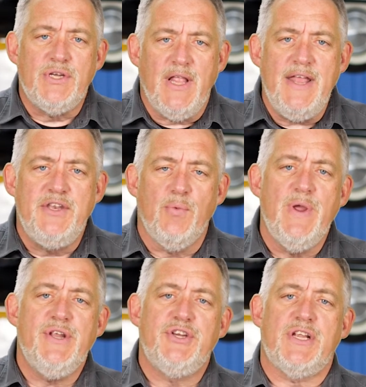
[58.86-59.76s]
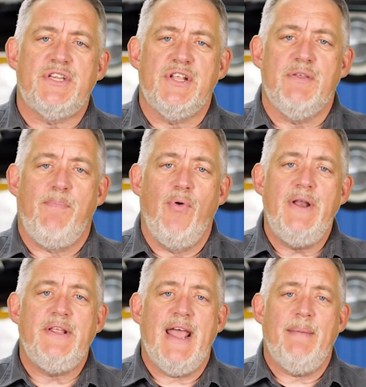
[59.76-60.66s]
led to readjusting the
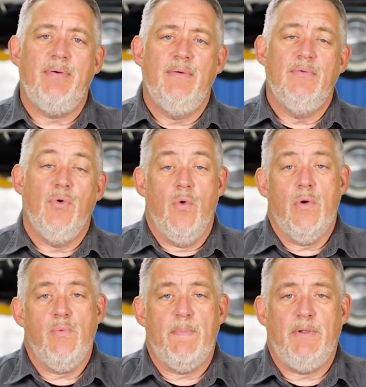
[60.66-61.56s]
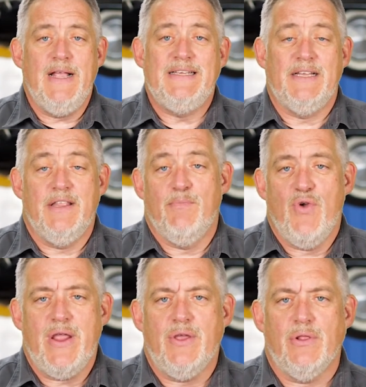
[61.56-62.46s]
point gap or replacing them
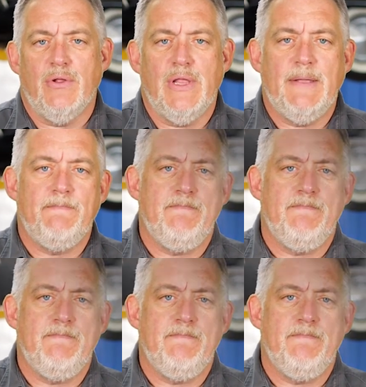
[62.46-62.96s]
regularly.